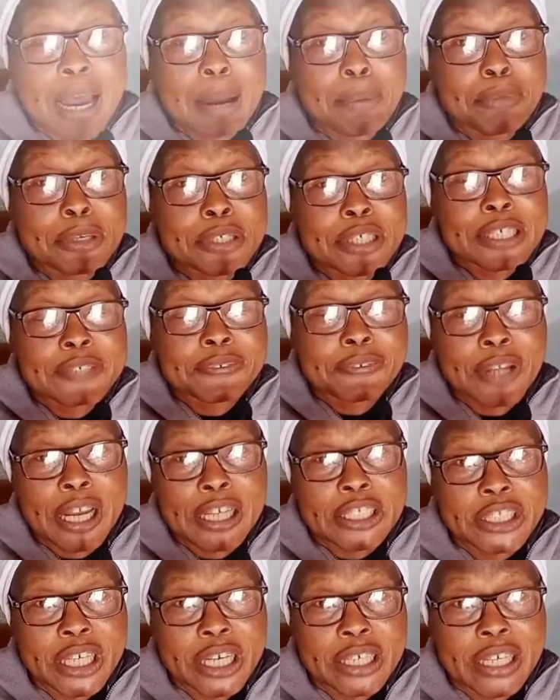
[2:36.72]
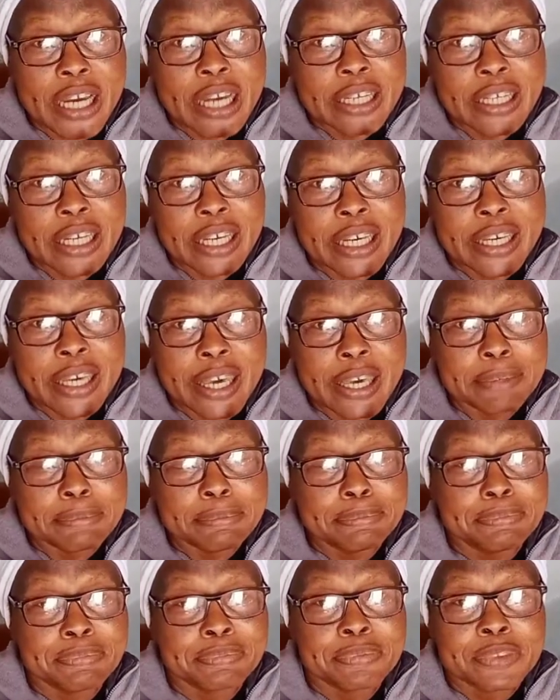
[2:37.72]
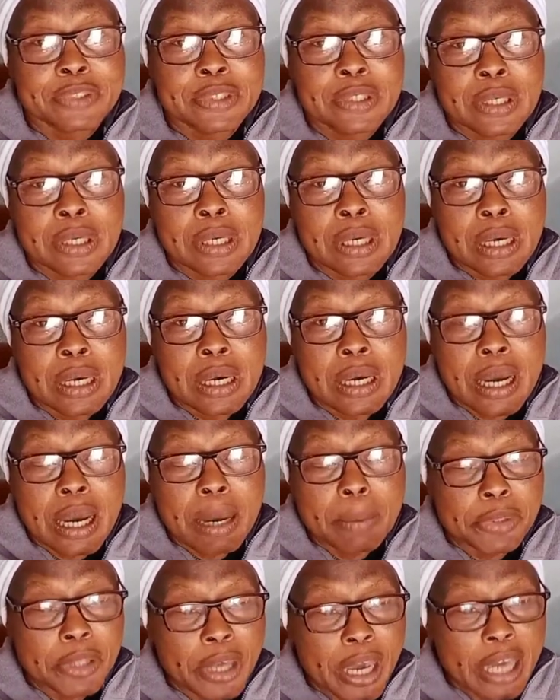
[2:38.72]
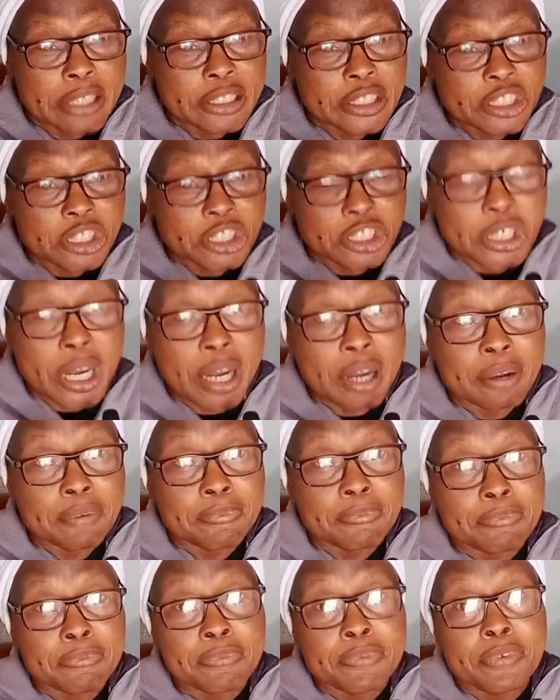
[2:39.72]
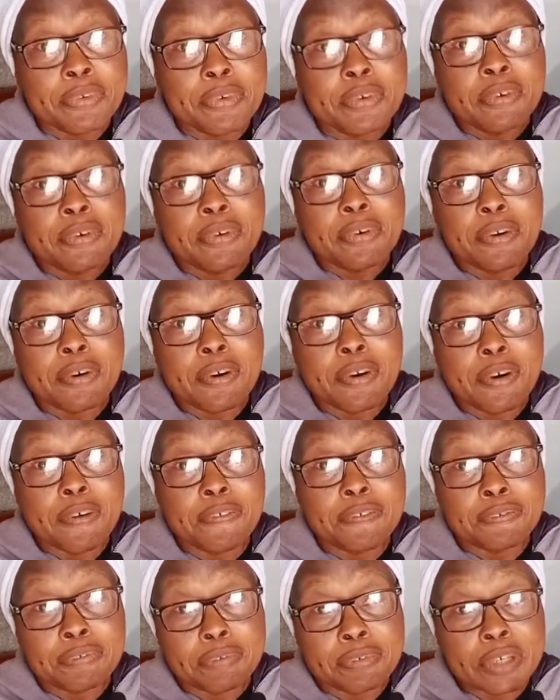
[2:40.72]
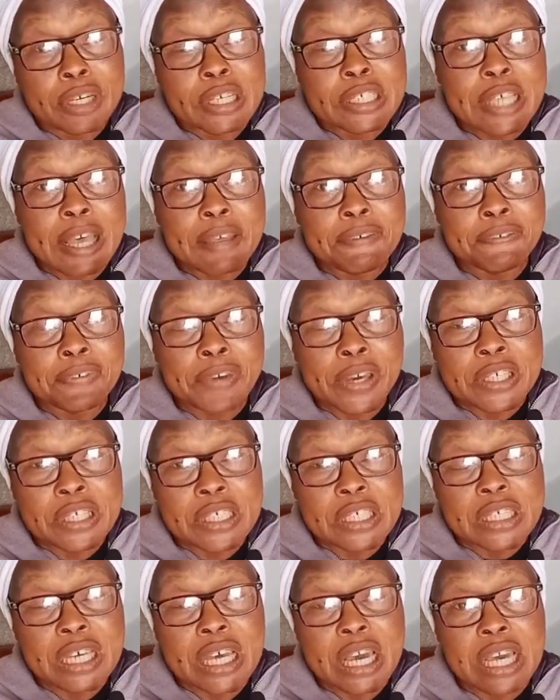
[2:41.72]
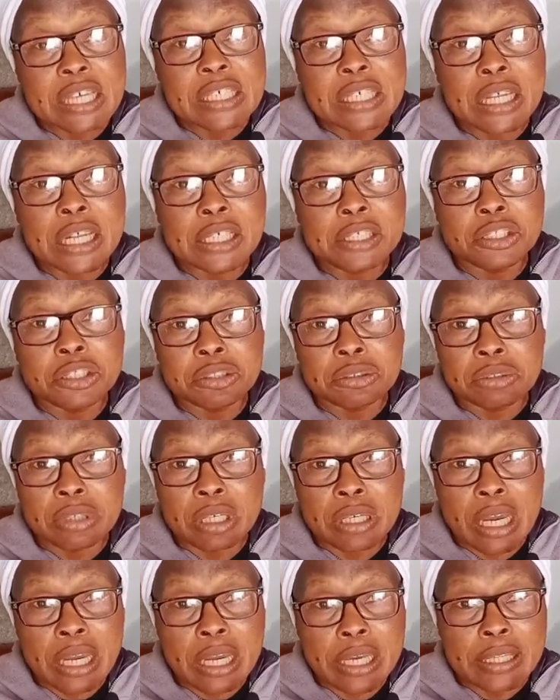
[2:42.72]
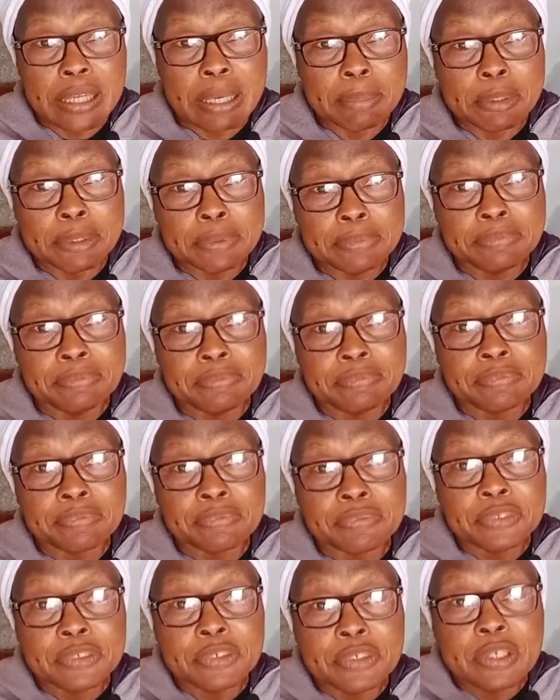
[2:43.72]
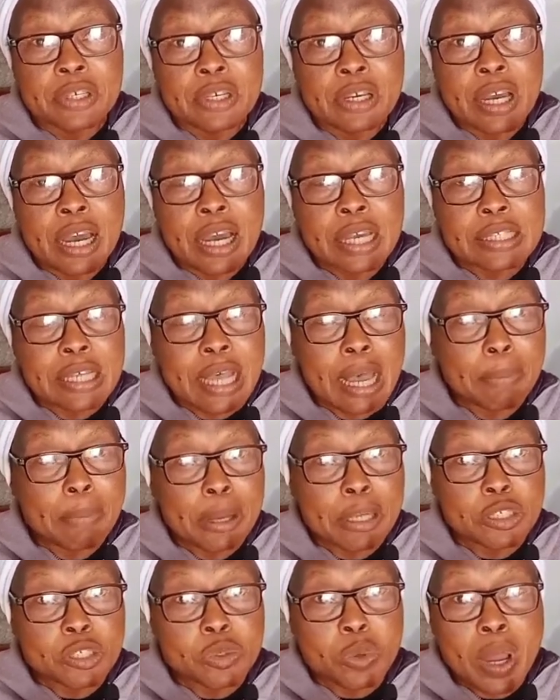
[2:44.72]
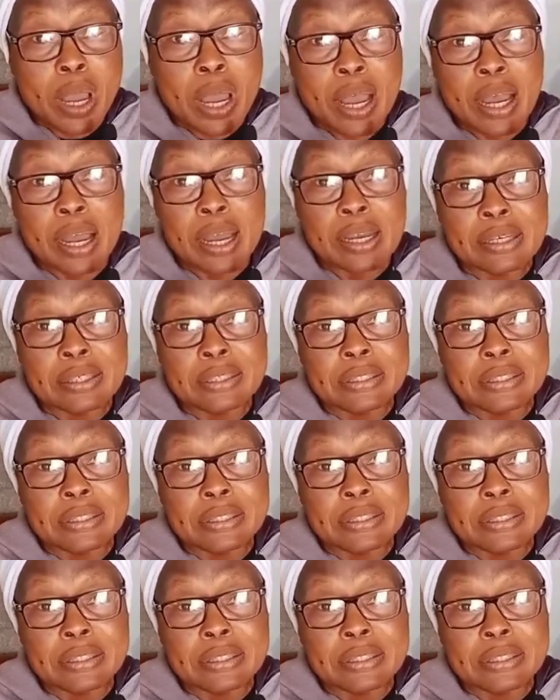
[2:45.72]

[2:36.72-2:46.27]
I'm Mrs. Fola Shade Adeleke. I'm the head teacher of Christian Faith Excellent Children Academy at Abattoir